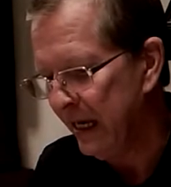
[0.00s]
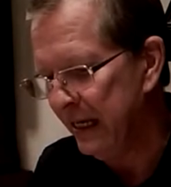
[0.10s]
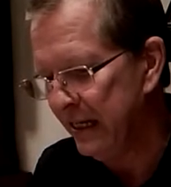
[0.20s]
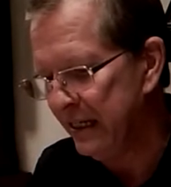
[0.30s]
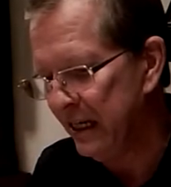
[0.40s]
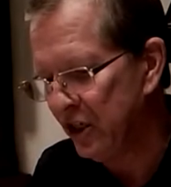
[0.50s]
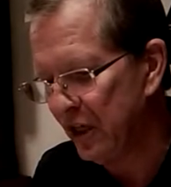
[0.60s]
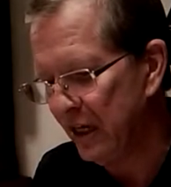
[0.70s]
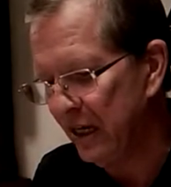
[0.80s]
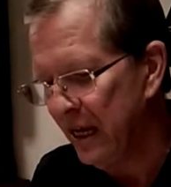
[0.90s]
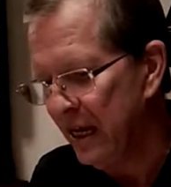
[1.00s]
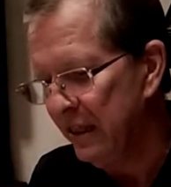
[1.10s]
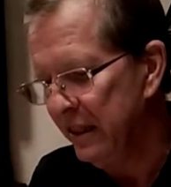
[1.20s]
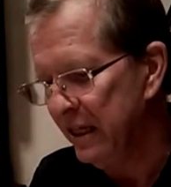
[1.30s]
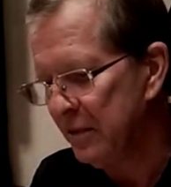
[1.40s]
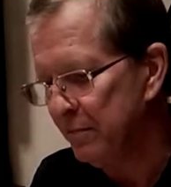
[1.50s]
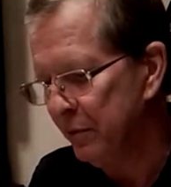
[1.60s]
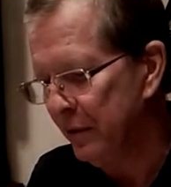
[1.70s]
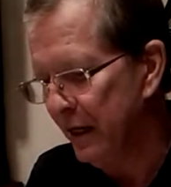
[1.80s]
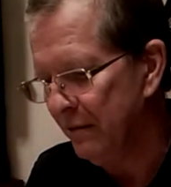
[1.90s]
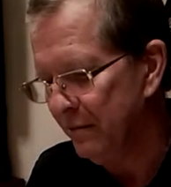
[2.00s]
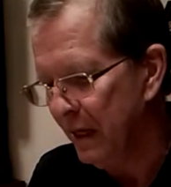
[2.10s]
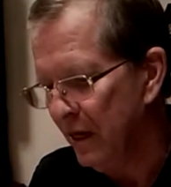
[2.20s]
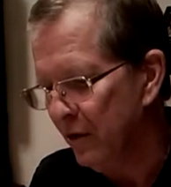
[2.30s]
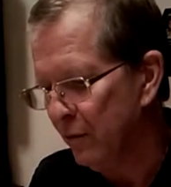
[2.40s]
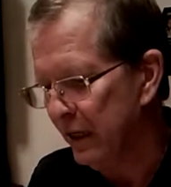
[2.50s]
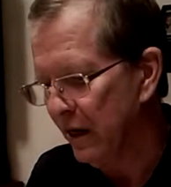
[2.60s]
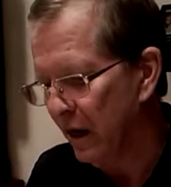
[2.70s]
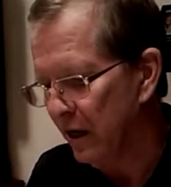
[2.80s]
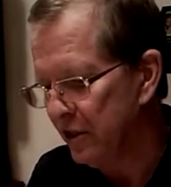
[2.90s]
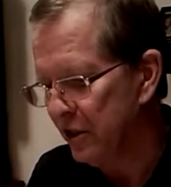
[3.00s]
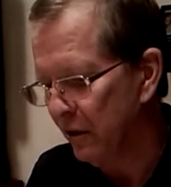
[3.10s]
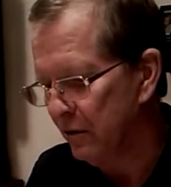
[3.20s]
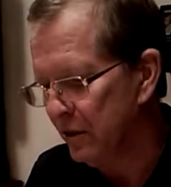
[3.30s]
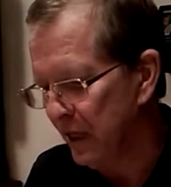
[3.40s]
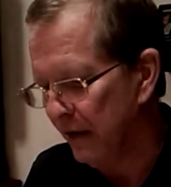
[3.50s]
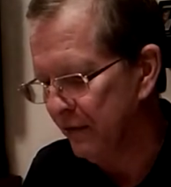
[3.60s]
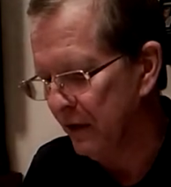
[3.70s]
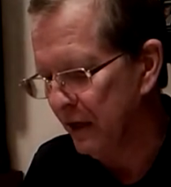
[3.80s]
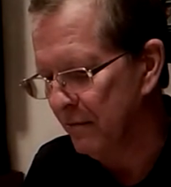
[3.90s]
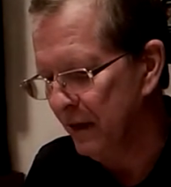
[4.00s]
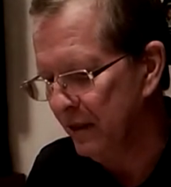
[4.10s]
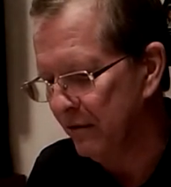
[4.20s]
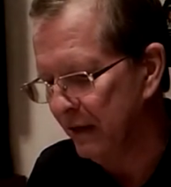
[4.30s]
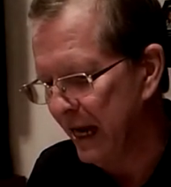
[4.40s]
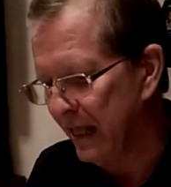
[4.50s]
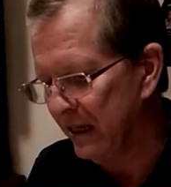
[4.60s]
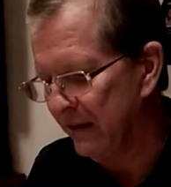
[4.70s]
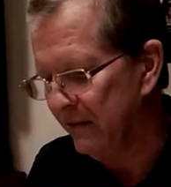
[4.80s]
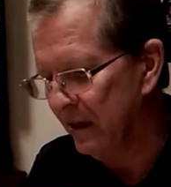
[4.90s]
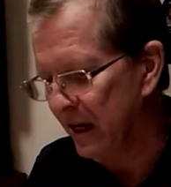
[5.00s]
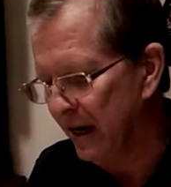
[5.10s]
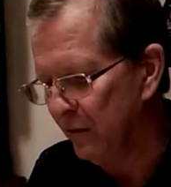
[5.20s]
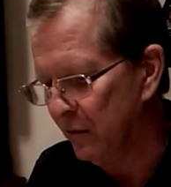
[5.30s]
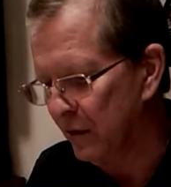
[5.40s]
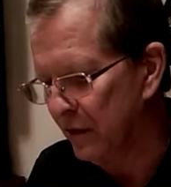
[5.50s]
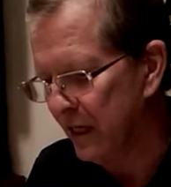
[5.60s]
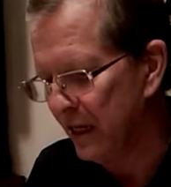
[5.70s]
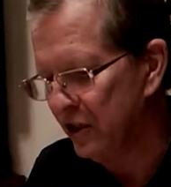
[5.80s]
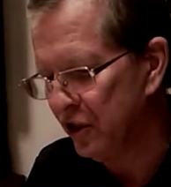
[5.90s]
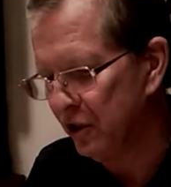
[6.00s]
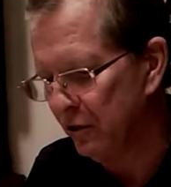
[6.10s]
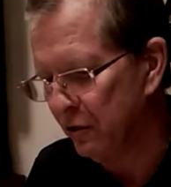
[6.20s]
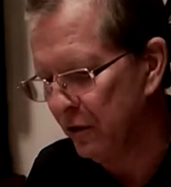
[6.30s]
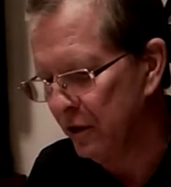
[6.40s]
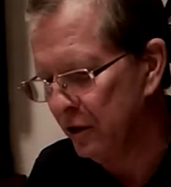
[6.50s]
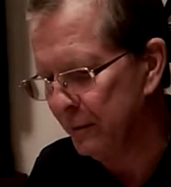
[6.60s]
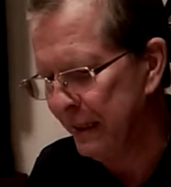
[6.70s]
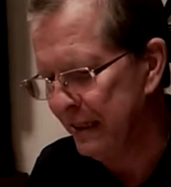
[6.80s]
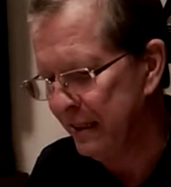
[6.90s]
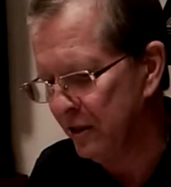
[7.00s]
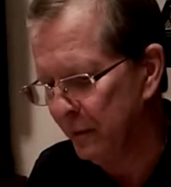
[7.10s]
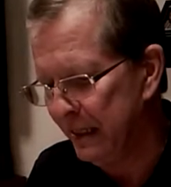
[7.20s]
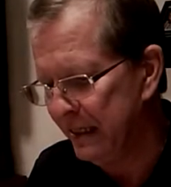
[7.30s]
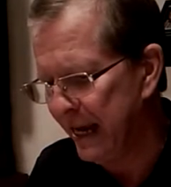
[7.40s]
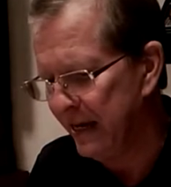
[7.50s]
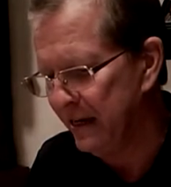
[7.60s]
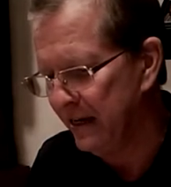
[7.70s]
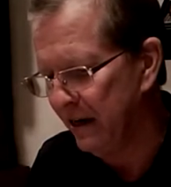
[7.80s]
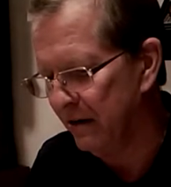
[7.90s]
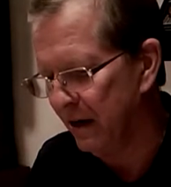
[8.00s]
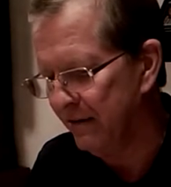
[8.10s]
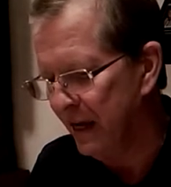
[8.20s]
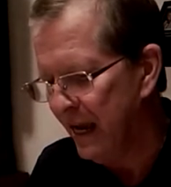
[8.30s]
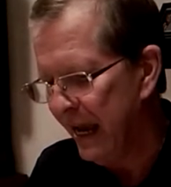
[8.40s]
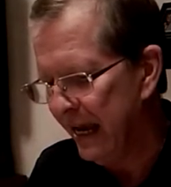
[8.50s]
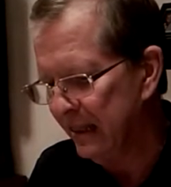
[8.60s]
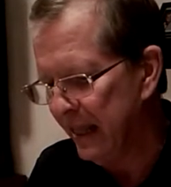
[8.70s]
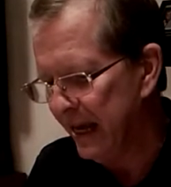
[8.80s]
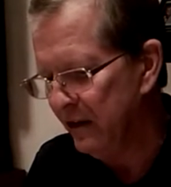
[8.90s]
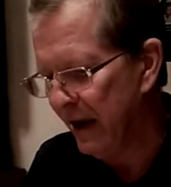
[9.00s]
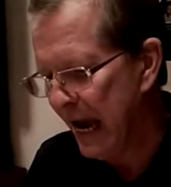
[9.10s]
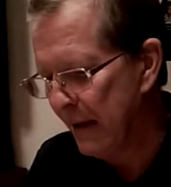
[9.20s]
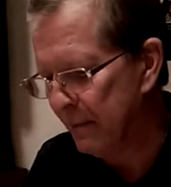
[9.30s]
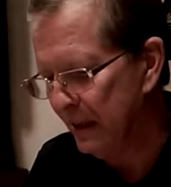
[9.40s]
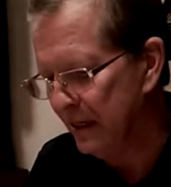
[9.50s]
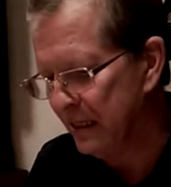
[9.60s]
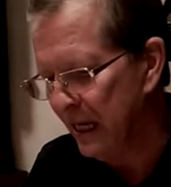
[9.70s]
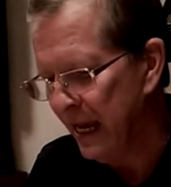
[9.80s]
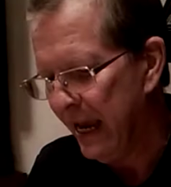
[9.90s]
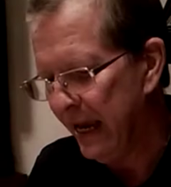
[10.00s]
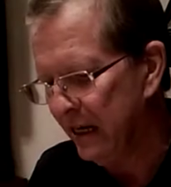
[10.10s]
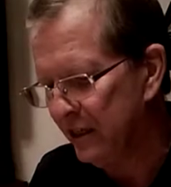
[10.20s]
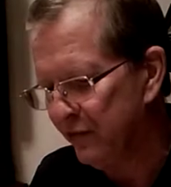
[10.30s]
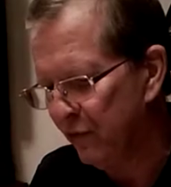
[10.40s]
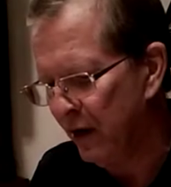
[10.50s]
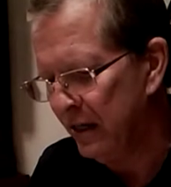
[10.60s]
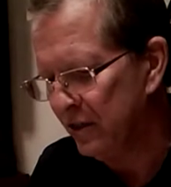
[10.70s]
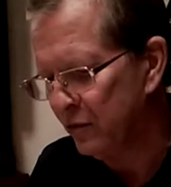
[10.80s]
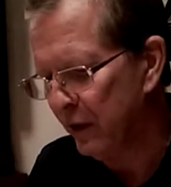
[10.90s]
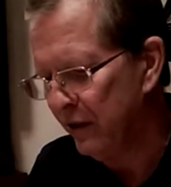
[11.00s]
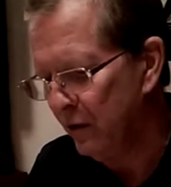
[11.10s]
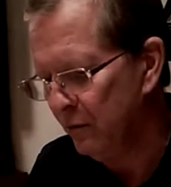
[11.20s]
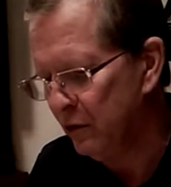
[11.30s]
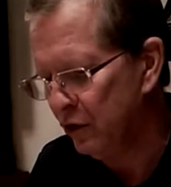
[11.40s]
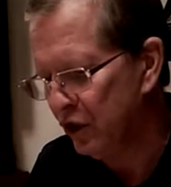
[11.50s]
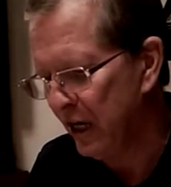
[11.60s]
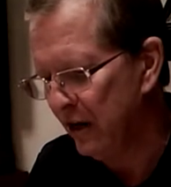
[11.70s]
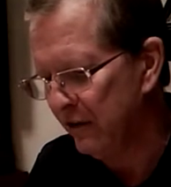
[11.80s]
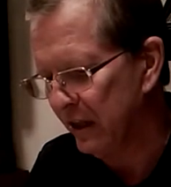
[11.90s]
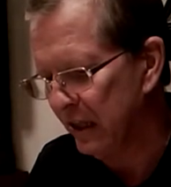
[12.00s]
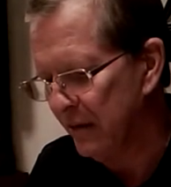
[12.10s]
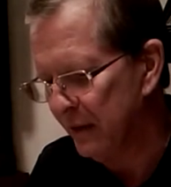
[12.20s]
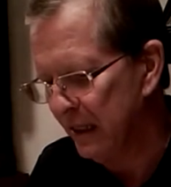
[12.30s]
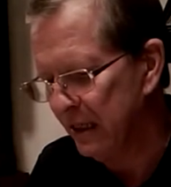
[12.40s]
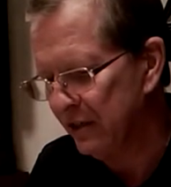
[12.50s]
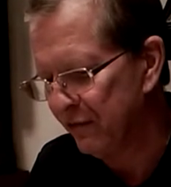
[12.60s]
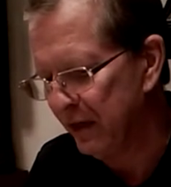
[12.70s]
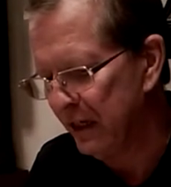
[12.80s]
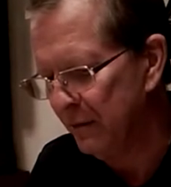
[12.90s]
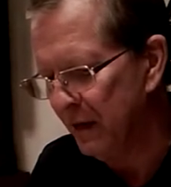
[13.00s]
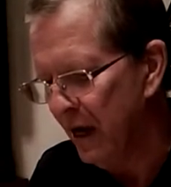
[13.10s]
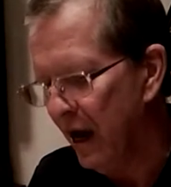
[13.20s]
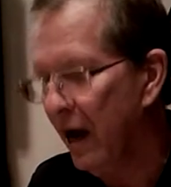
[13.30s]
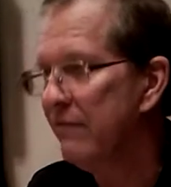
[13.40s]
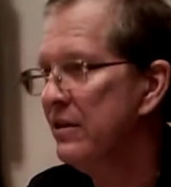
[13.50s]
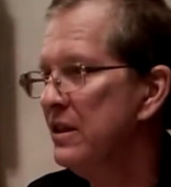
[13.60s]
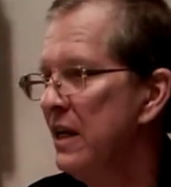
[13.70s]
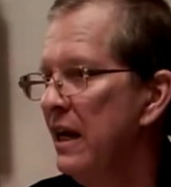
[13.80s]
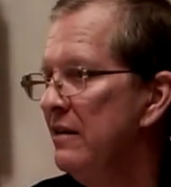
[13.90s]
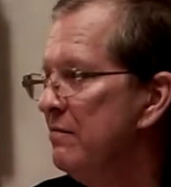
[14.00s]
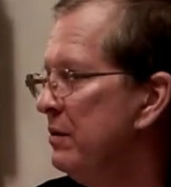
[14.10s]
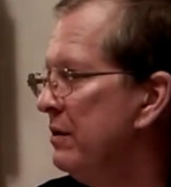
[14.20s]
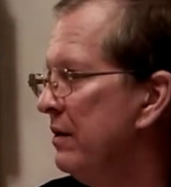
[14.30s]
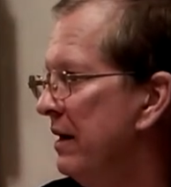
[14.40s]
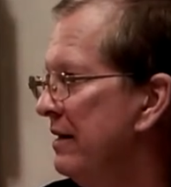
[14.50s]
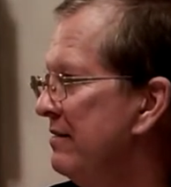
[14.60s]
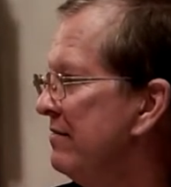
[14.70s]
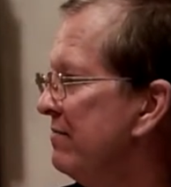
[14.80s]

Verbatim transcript: In addition, this Buddha regards those suffering amid the reality of the nine worlds as children to be, to be taken care of and led to happiness, and as friends with whom to share the limitless freedom of the state of Buddhahood.